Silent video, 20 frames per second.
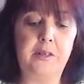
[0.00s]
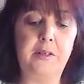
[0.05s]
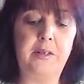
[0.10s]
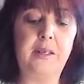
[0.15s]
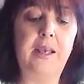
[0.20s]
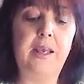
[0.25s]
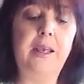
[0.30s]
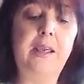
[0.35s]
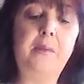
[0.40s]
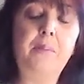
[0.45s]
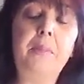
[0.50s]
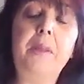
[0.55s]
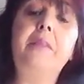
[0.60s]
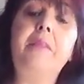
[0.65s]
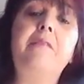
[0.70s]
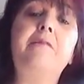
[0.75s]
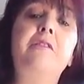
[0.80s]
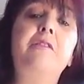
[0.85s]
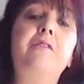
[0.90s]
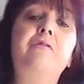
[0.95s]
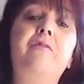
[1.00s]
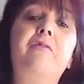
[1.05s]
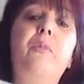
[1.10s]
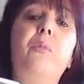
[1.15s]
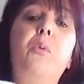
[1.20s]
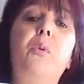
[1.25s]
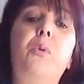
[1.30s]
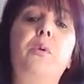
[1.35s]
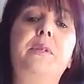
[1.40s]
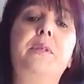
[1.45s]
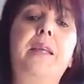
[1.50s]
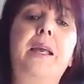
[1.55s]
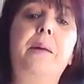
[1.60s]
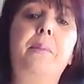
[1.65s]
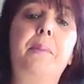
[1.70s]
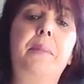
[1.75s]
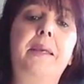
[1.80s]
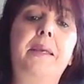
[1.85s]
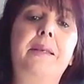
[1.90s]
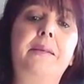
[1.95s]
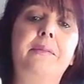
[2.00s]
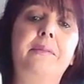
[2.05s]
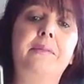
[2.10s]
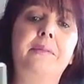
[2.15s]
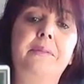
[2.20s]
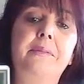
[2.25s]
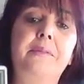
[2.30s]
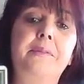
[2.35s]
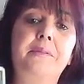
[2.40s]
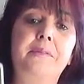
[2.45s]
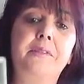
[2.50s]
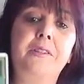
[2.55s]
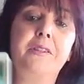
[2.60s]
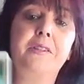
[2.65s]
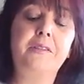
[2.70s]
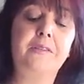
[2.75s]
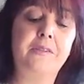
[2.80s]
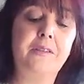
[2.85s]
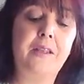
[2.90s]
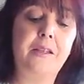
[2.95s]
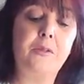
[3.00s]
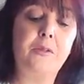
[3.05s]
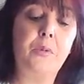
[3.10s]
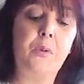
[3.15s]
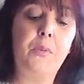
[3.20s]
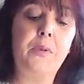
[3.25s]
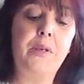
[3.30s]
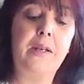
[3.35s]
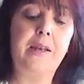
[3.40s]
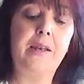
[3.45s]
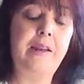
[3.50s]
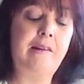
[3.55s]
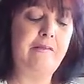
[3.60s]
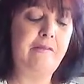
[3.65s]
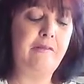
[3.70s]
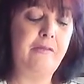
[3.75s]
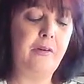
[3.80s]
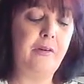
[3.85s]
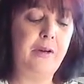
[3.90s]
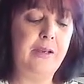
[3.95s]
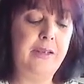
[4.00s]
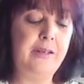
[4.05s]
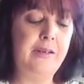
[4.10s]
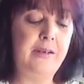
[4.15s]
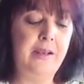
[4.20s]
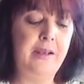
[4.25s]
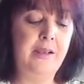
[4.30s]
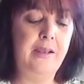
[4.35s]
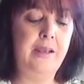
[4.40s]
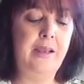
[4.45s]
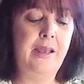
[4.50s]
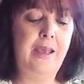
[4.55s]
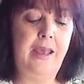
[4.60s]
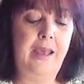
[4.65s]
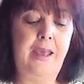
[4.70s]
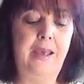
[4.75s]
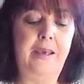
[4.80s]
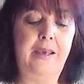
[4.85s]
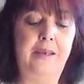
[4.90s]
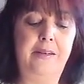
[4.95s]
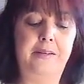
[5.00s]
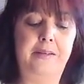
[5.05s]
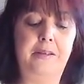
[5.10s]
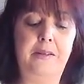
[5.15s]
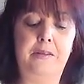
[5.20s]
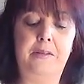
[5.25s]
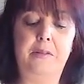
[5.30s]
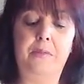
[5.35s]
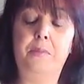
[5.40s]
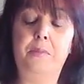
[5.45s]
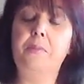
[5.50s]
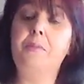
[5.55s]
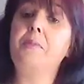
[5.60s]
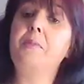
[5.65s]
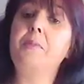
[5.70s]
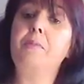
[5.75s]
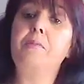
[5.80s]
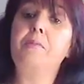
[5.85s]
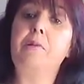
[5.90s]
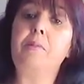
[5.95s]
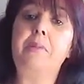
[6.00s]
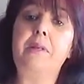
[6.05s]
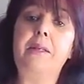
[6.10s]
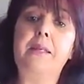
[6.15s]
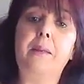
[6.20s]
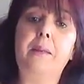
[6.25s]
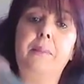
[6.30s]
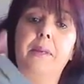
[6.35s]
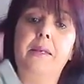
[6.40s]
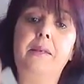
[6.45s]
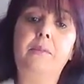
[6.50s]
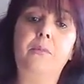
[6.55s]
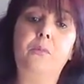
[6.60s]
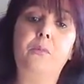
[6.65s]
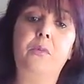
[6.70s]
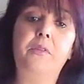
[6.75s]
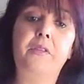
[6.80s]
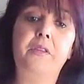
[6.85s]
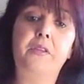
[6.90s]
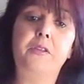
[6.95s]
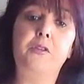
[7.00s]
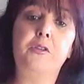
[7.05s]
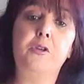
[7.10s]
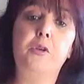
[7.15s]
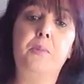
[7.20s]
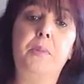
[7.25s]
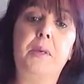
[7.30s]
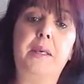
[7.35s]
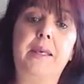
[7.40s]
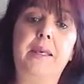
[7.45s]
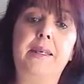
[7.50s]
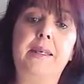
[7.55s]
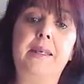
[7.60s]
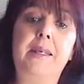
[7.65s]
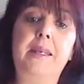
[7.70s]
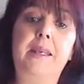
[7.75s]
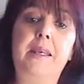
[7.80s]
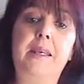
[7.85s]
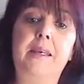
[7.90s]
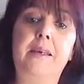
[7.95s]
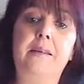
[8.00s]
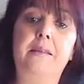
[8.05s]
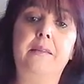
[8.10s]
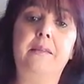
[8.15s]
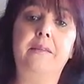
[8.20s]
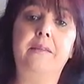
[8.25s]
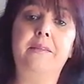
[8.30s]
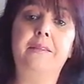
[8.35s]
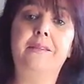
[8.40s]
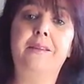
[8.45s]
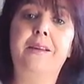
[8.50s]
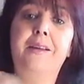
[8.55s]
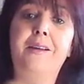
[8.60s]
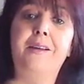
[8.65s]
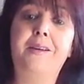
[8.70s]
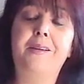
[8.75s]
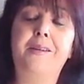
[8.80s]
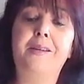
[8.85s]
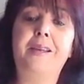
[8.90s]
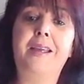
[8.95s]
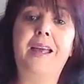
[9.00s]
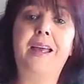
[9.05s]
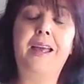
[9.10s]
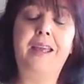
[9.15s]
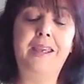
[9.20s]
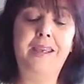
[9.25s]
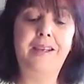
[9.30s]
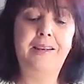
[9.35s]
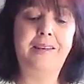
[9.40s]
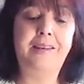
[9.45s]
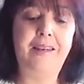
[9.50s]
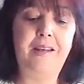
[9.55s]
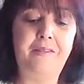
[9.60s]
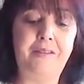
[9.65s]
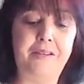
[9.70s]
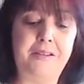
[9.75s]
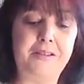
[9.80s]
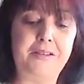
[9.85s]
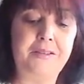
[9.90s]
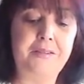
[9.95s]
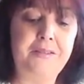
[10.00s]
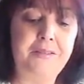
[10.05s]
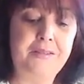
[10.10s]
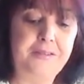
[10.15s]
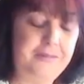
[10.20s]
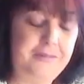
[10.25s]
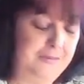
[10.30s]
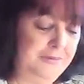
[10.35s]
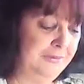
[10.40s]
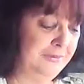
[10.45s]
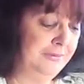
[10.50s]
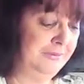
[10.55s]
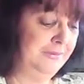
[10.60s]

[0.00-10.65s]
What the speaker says: Okay, but there is reward coming. That's what we're clarifying, and it's probably coming with this new beginning here. Okay, love it.